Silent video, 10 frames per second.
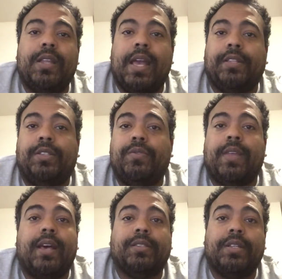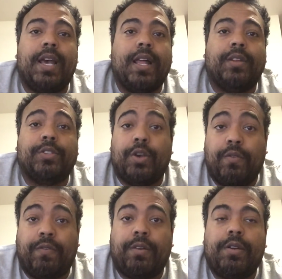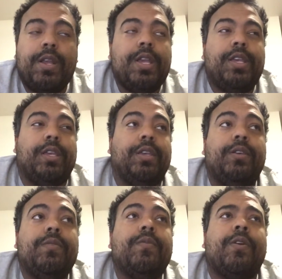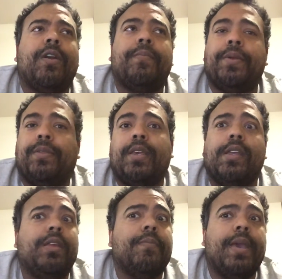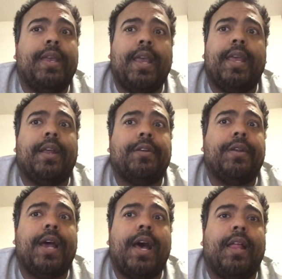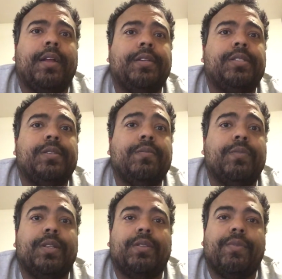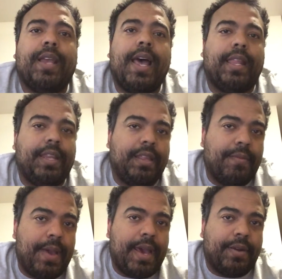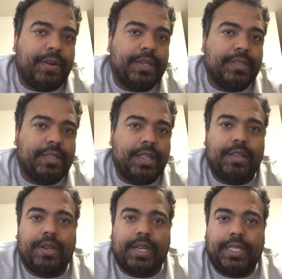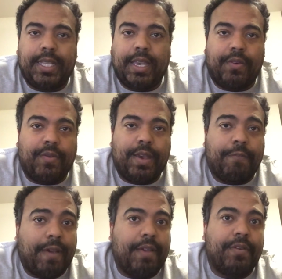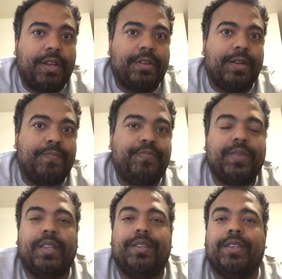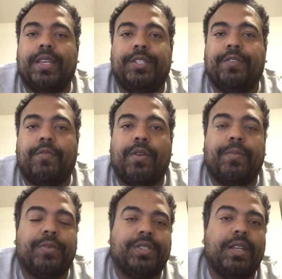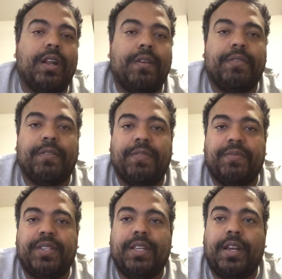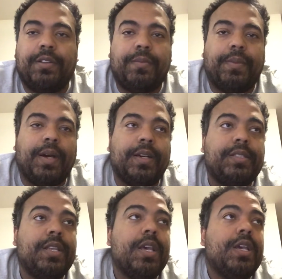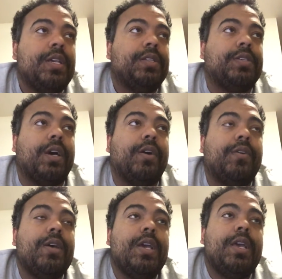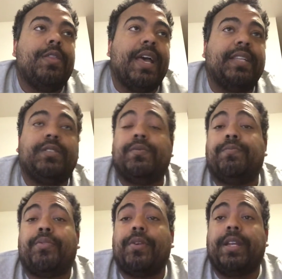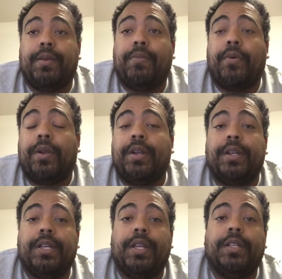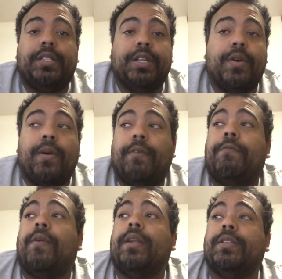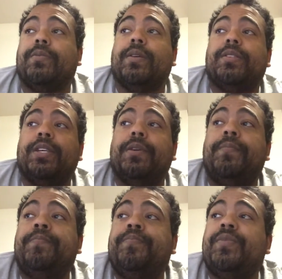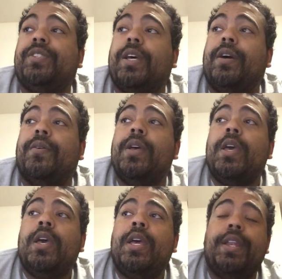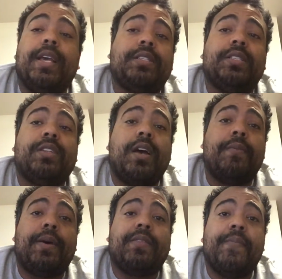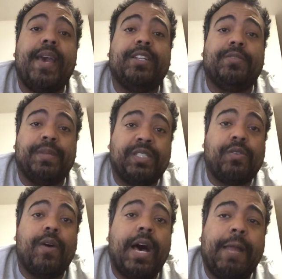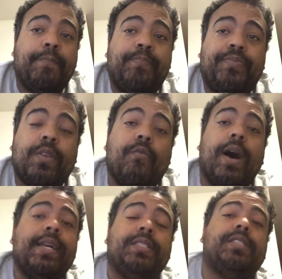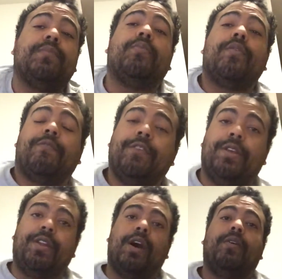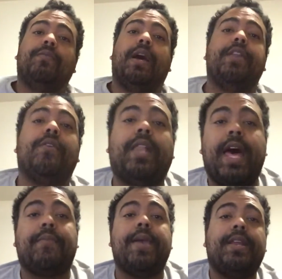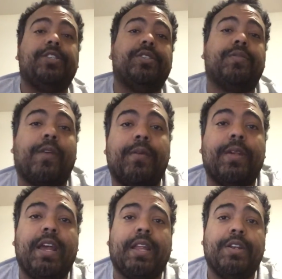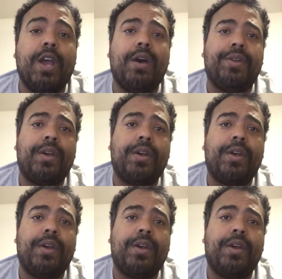$2,000 over. You are up here thinking you made $800, but the reality of the matter is that they're going to take away $500, and you get your 40% off of the $1,500. So that's pretty important to know up front as well too. So next, let's talk about the management squad. Why is this important for you to know? I know a lot of managers are probably like, no,